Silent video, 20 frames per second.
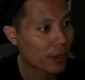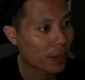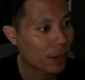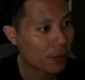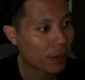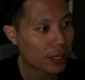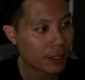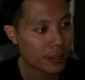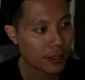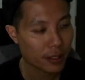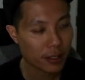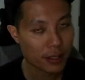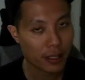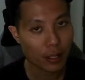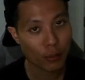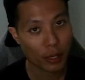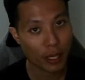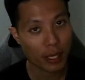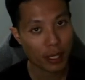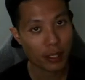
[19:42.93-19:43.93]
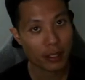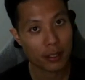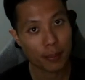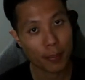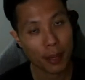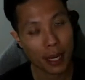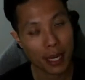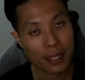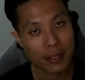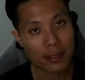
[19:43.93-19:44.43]
Alright, since now we are in the
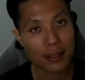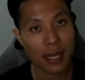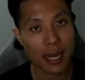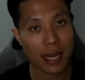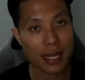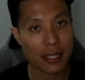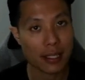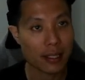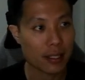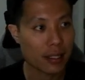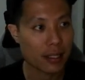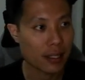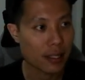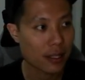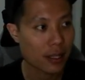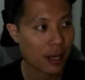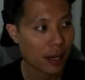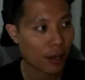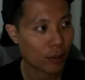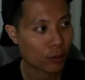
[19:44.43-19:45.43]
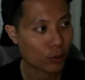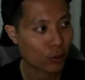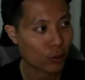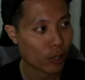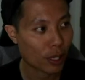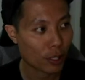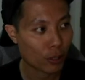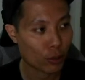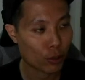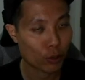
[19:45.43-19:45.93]
Python IDE, I'll
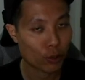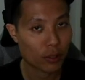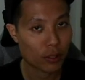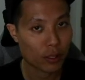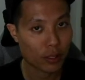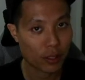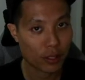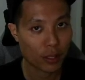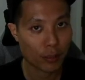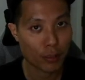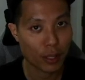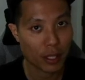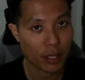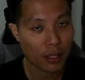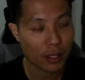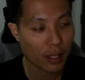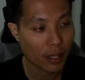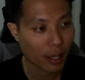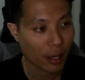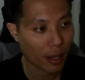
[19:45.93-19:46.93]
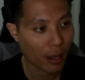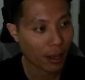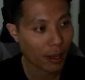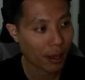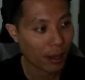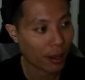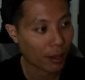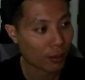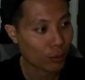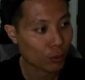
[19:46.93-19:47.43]
try to use the terminal
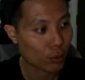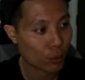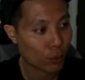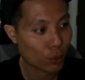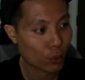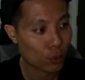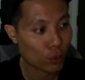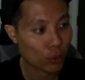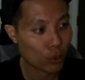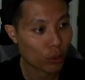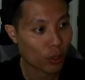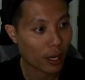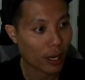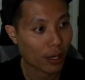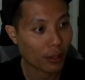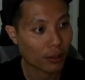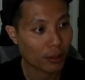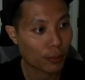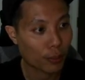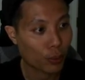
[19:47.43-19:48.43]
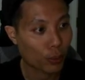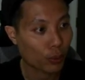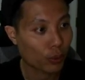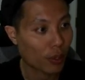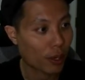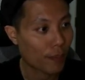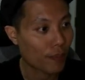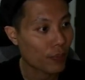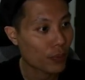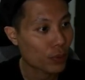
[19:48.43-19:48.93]
and also to try out the
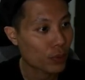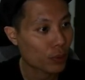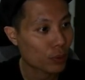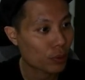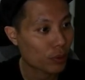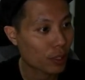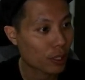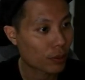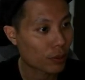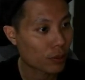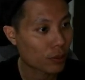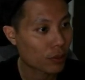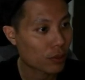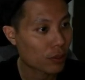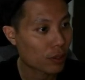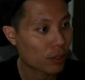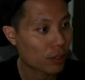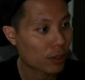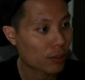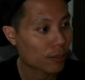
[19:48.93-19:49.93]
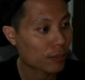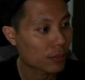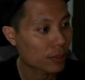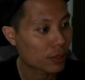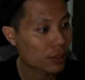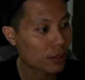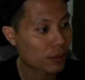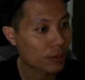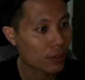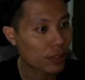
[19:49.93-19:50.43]
program. So I'll stop,
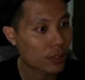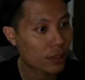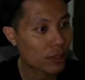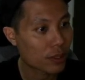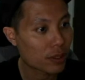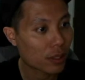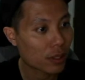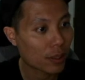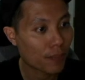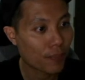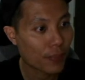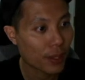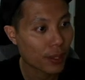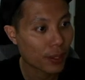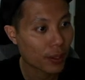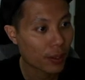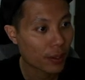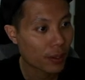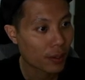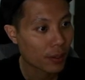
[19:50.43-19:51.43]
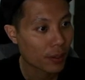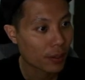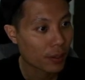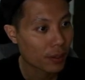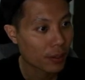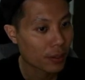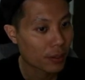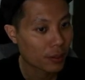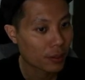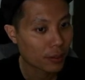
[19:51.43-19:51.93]
it's already stopped.
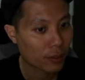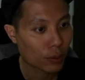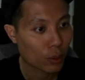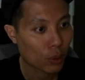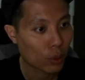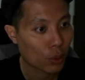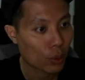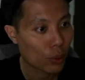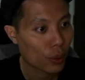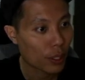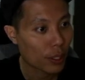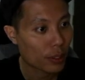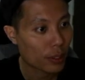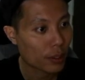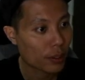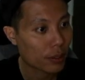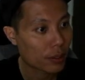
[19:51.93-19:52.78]
I'll quit